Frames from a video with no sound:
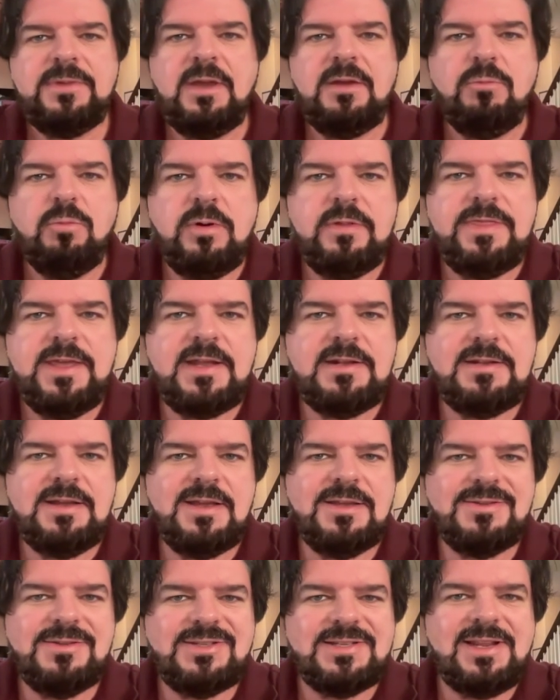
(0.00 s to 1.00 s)
What that
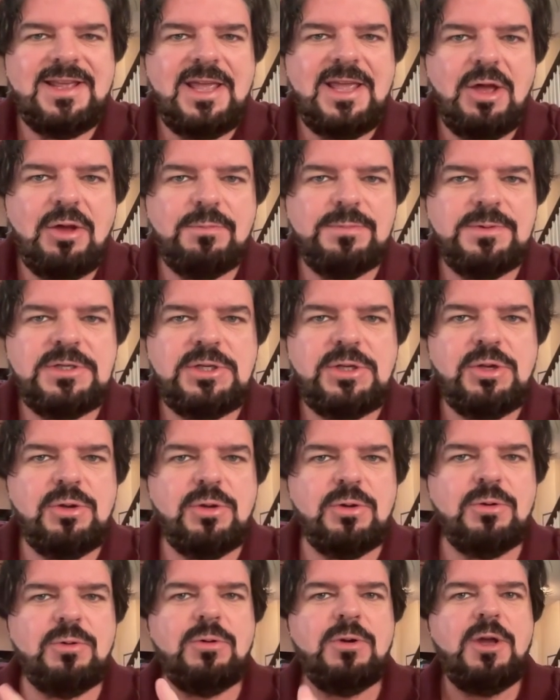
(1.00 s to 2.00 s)
does is it helps
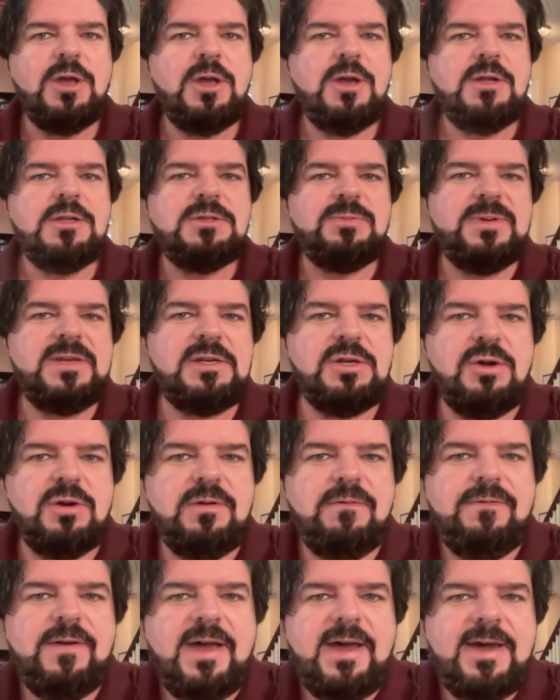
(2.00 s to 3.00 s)
you to be
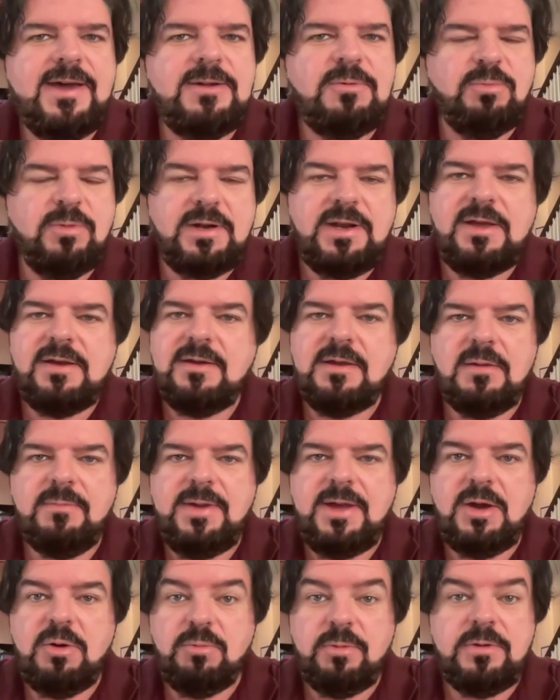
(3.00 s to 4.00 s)
notified when I come
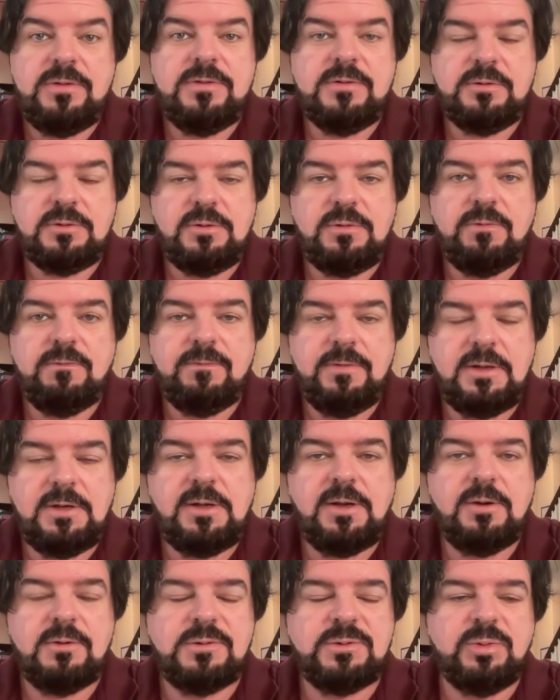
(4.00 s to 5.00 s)
out with new
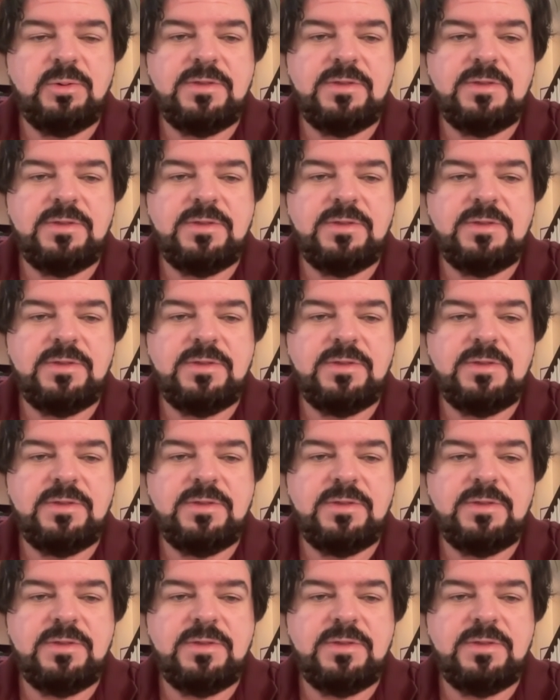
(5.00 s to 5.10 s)
videos.